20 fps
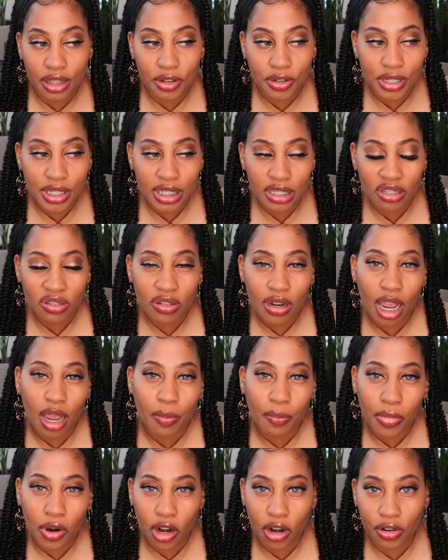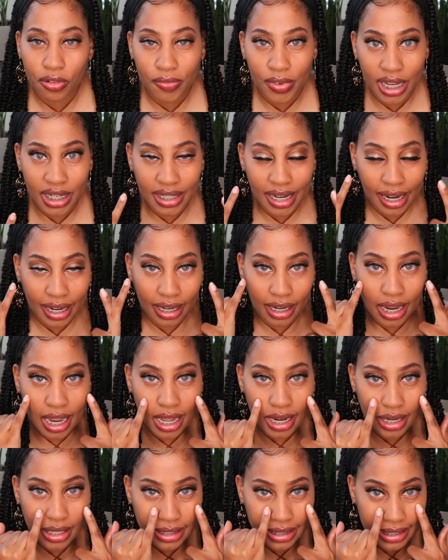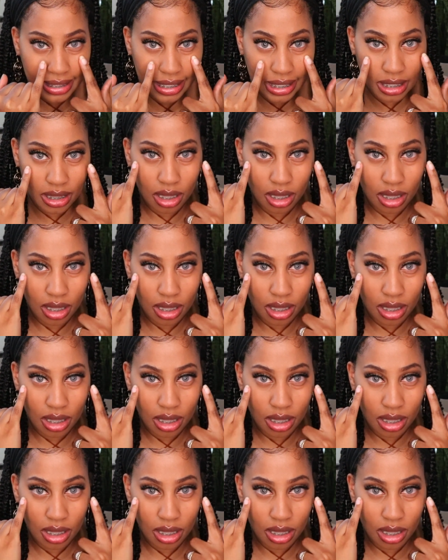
They're still not perfect. I can kind of see